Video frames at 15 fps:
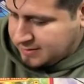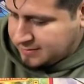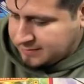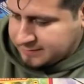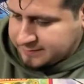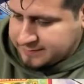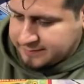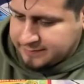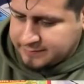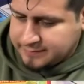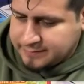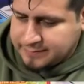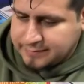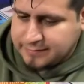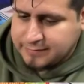
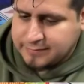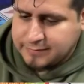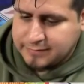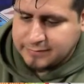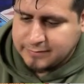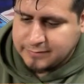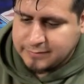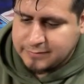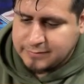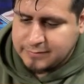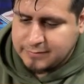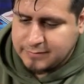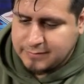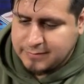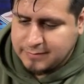
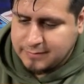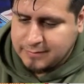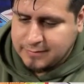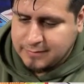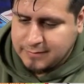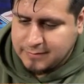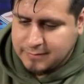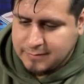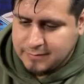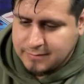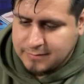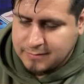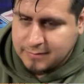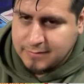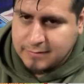
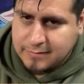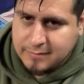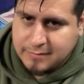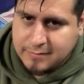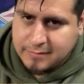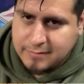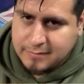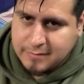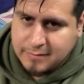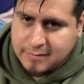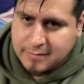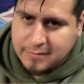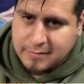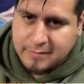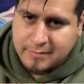
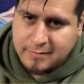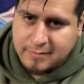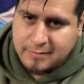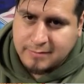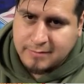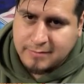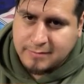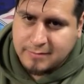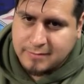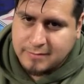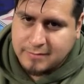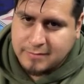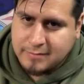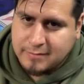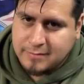
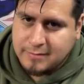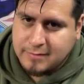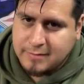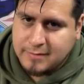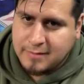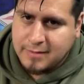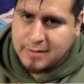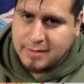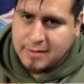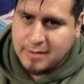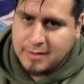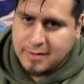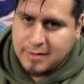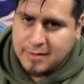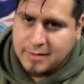
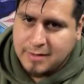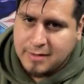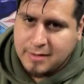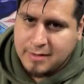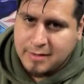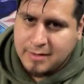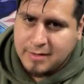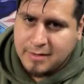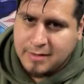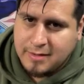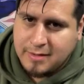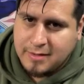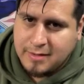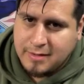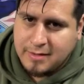
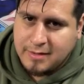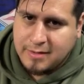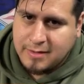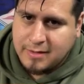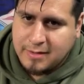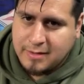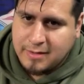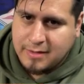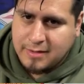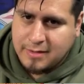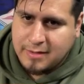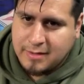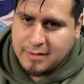(silent)